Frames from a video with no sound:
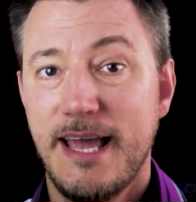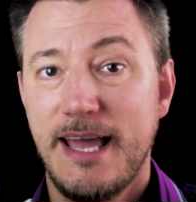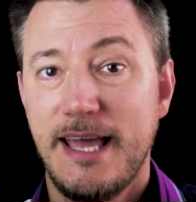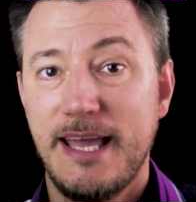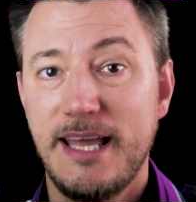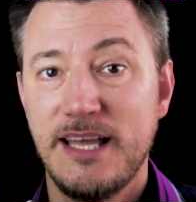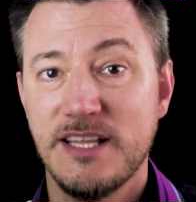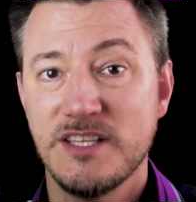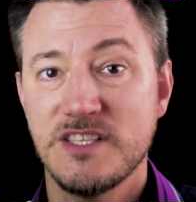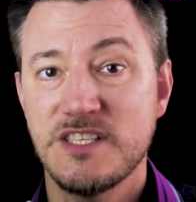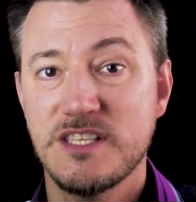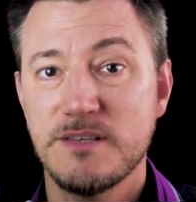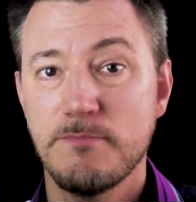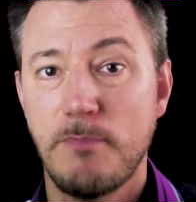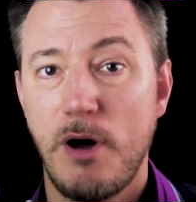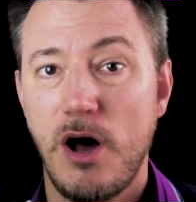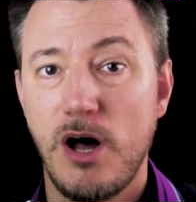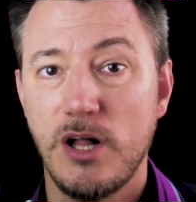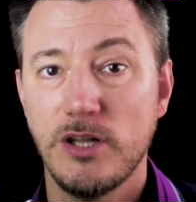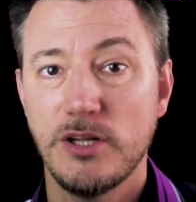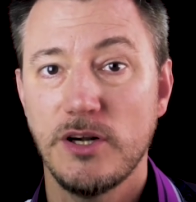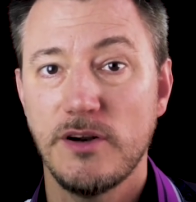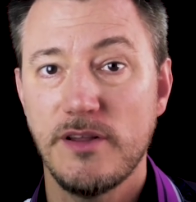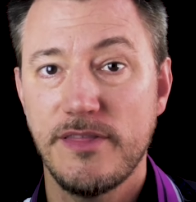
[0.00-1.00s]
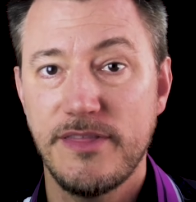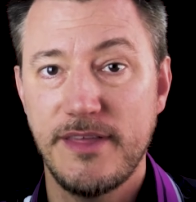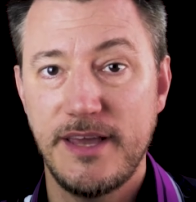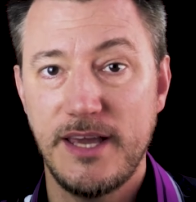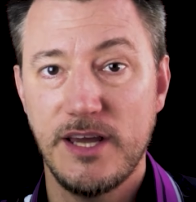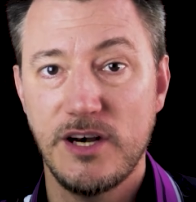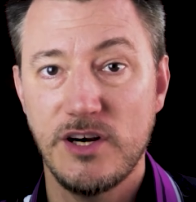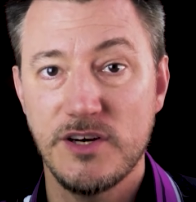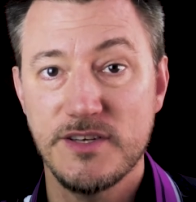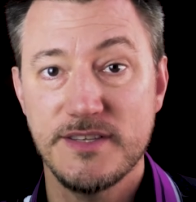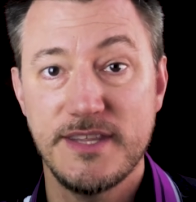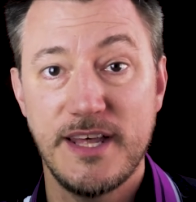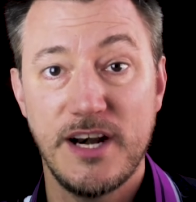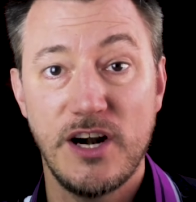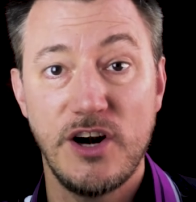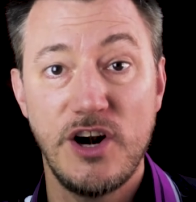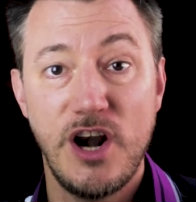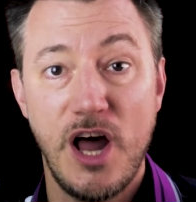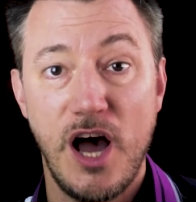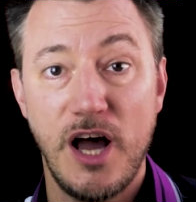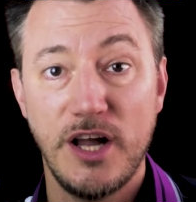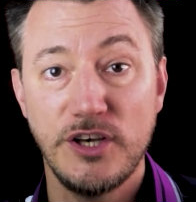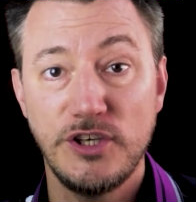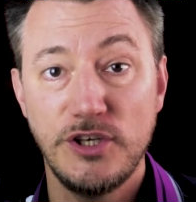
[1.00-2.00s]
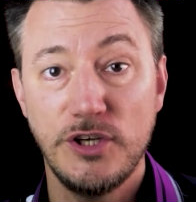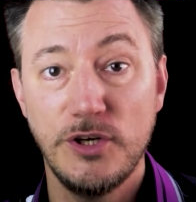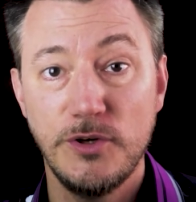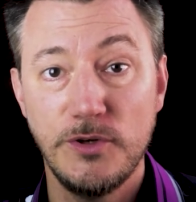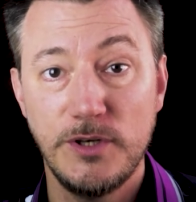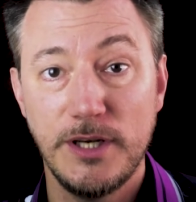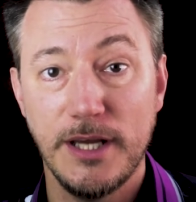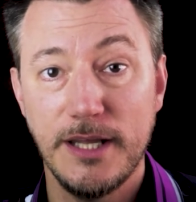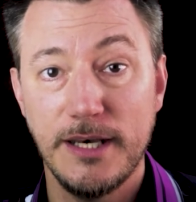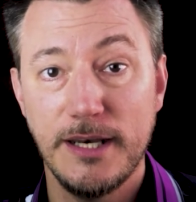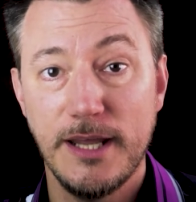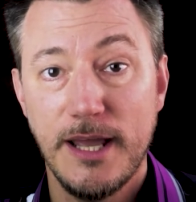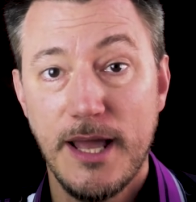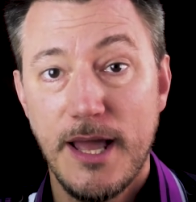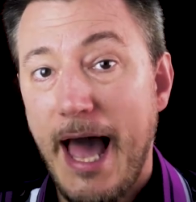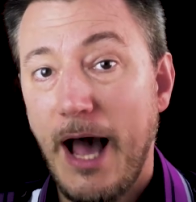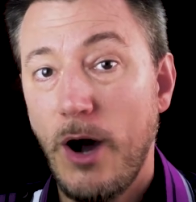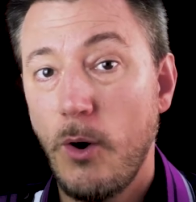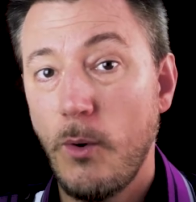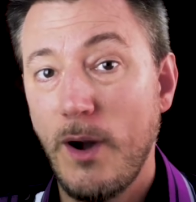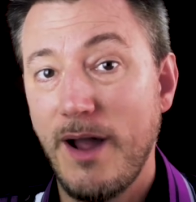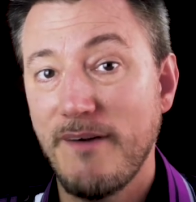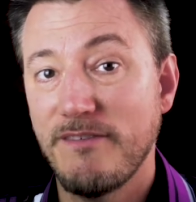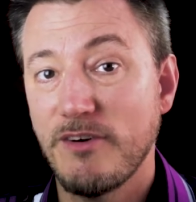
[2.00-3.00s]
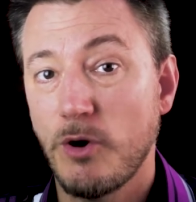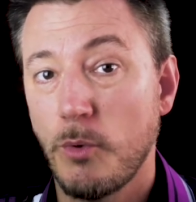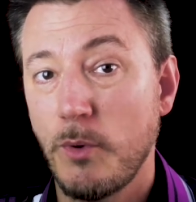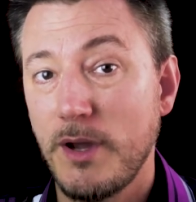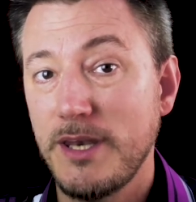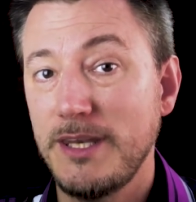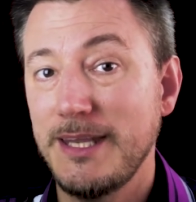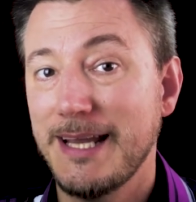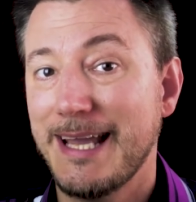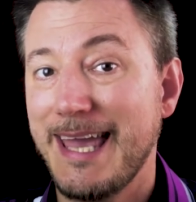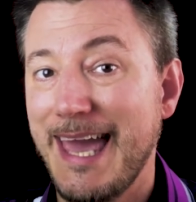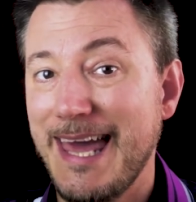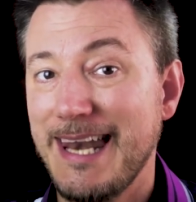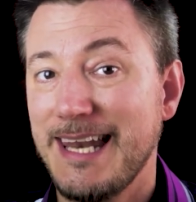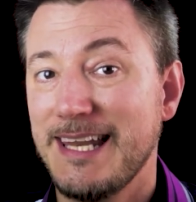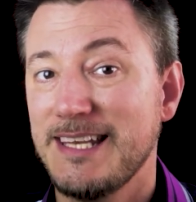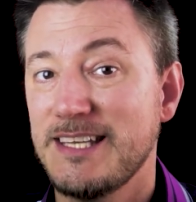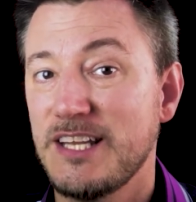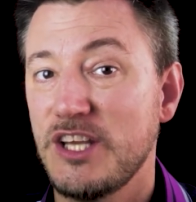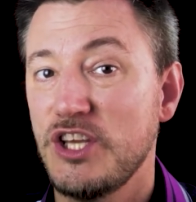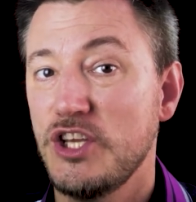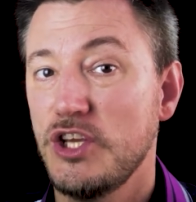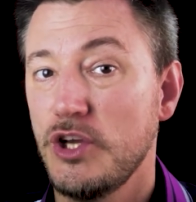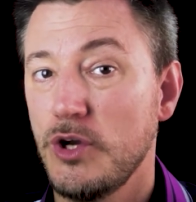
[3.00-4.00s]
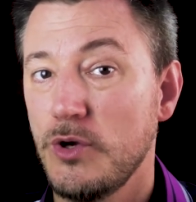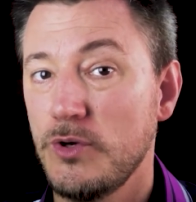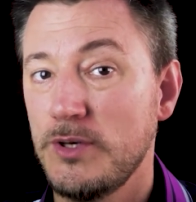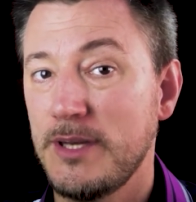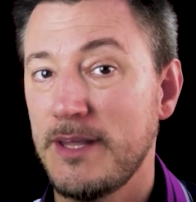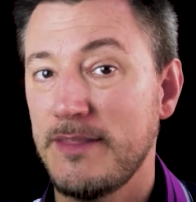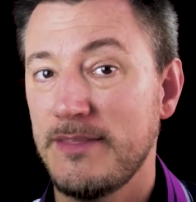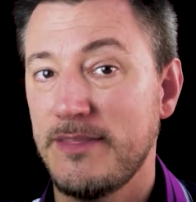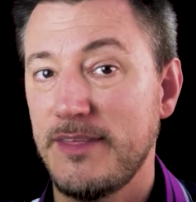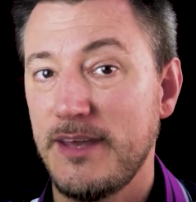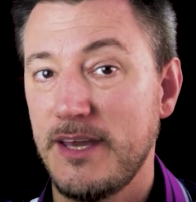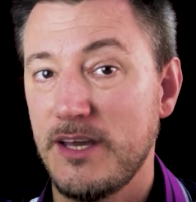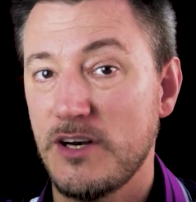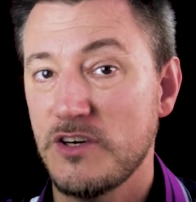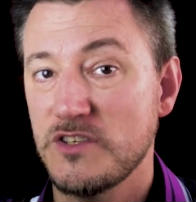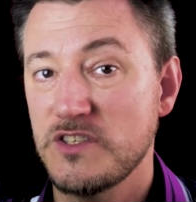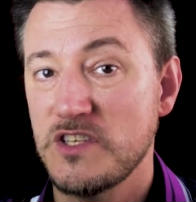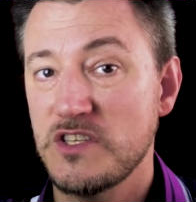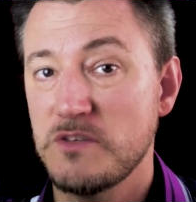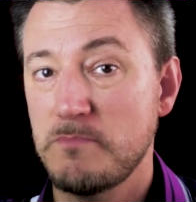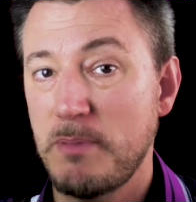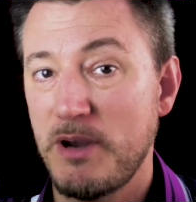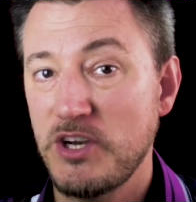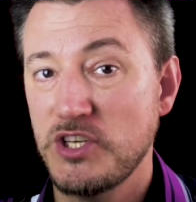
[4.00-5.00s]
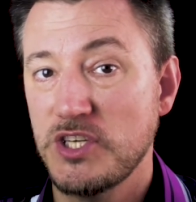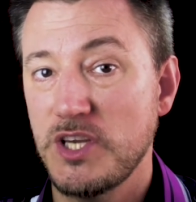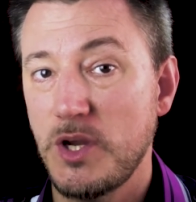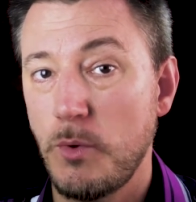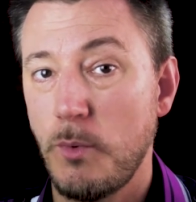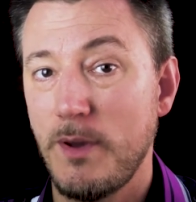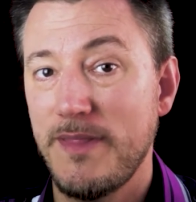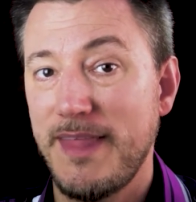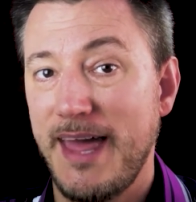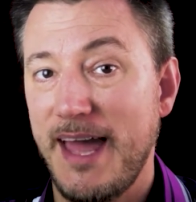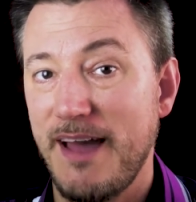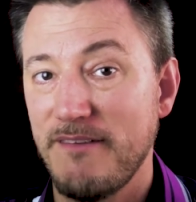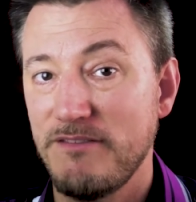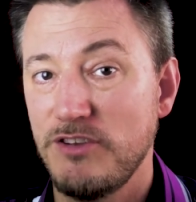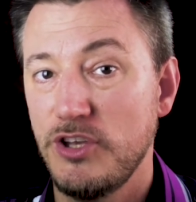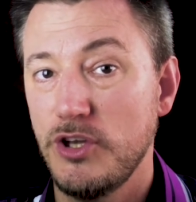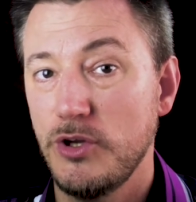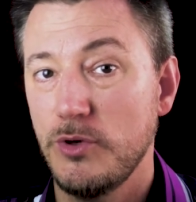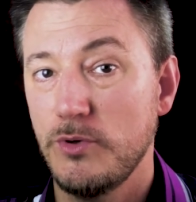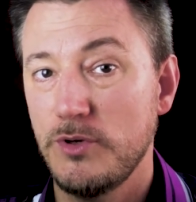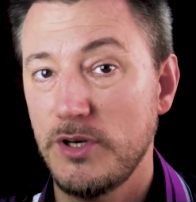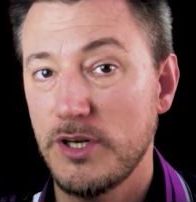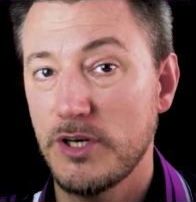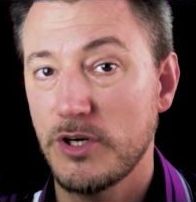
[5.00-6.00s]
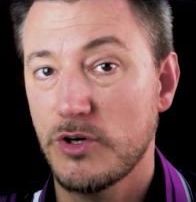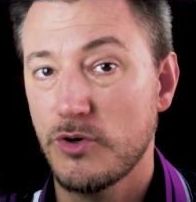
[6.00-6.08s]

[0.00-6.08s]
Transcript: in smaller theaters that are non-union. However, when you get into union theaters, especially when they have union